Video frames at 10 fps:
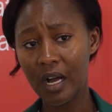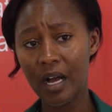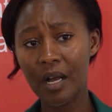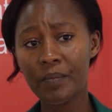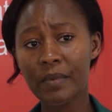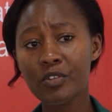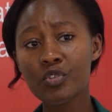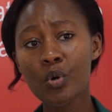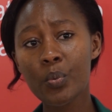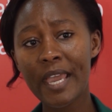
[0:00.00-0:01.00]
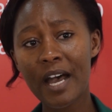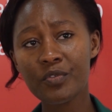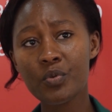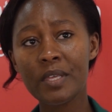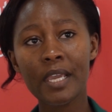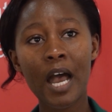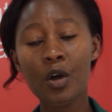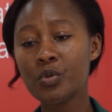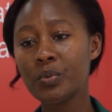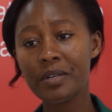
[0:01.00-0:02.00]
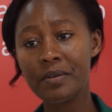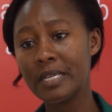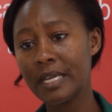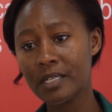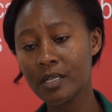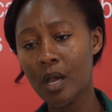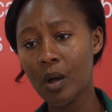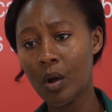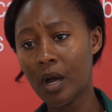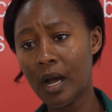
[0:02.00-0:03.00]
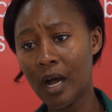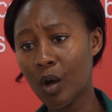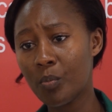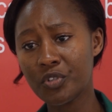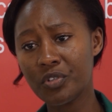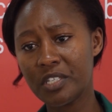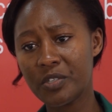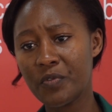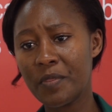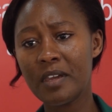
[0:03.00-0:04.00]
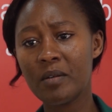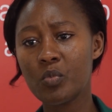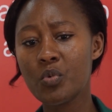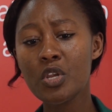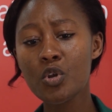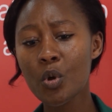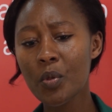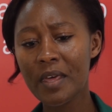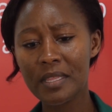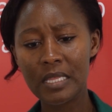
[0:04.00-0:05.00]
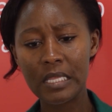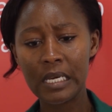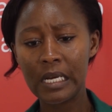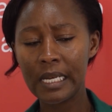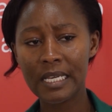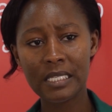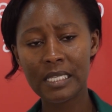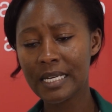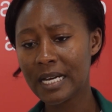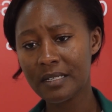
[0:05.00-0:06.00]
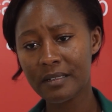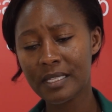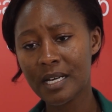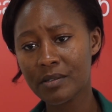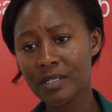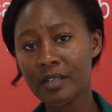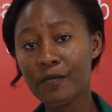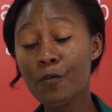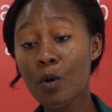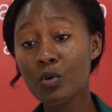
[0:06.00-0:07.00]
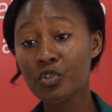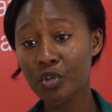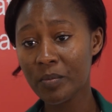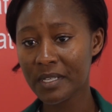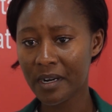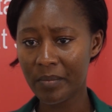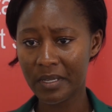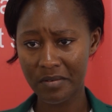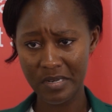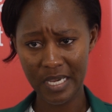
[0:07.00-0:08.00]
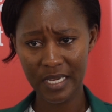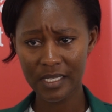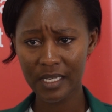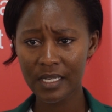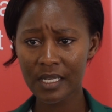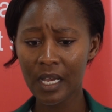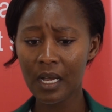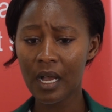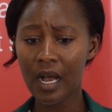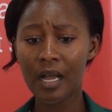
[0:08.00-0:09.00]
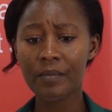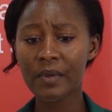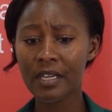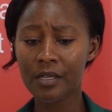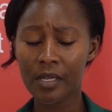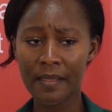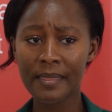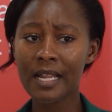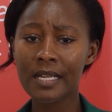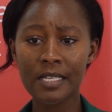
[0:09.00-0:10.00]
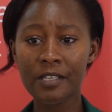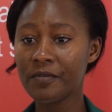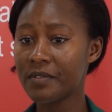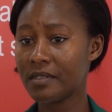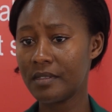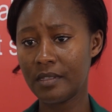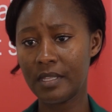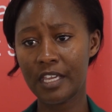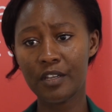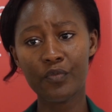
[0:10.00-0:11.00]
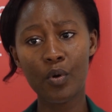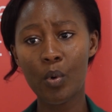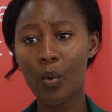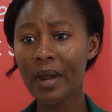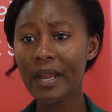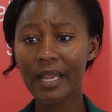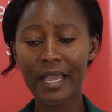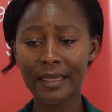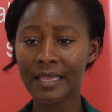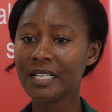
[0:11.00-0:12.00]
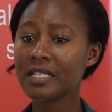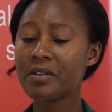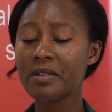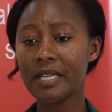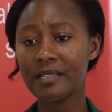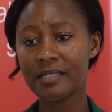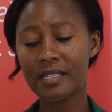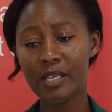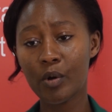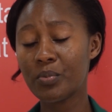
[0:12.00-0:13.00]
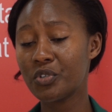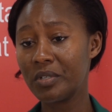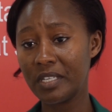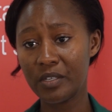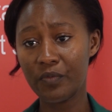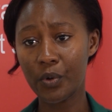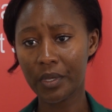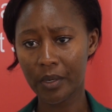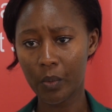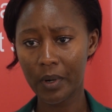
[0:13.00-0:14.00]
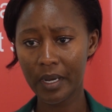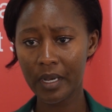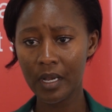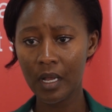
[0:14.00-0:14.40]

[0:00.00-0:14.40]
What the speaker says: And so we have to think, how do we create opportunities for them? There are less than 100,000 formal jobs that are being created, and that leaves the informal work, and that creates the opportunity for gig work.